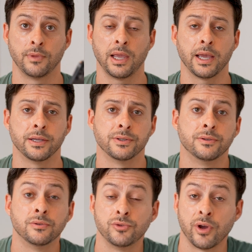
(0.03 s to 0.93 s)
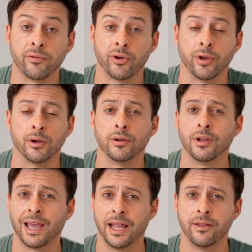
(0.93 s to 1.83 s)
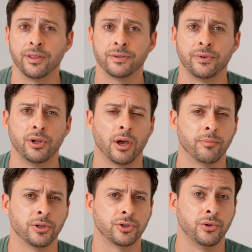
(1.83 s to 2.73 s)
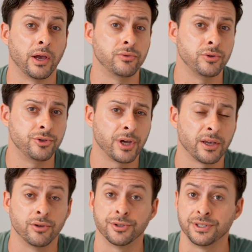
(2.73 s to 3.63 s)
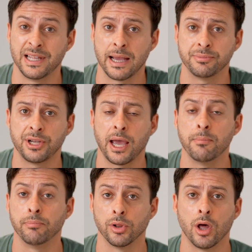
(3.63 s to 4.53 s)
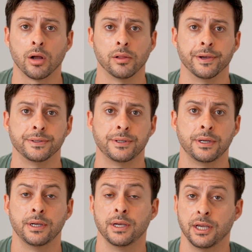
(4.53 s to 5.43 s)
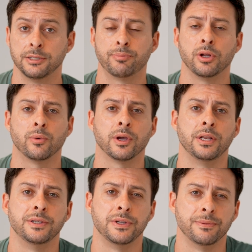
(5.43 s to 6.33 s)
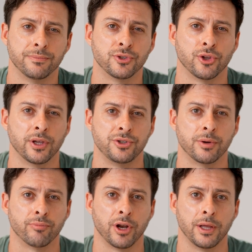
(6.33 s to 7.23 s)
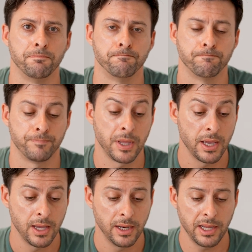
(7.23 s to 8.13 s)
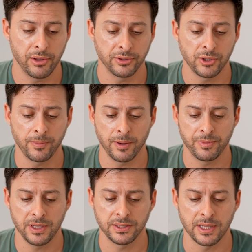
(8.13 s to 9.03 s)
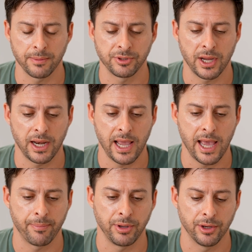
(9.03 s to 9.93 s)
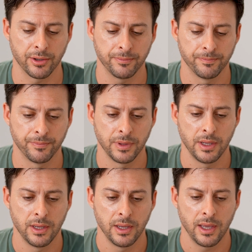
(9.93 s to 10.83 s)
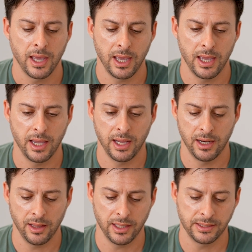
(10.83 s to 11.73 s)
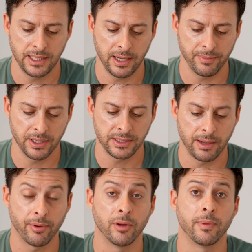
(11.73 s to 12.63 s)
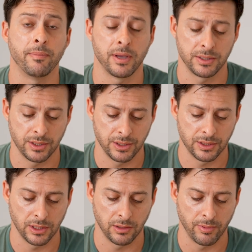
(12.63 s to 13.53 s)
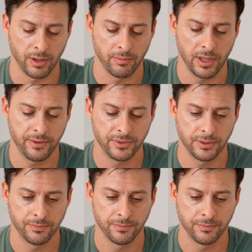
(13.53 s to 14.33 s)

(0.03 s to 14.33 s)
Hey guys, Trevor here. And in this video, I'm gonna show you how to check your Snapchat block list. It's pretty quick and easy, so let's jump right in. Now let's open up the Snapchat app here. And let's say I'm gonna tap on my messages at the bottom left.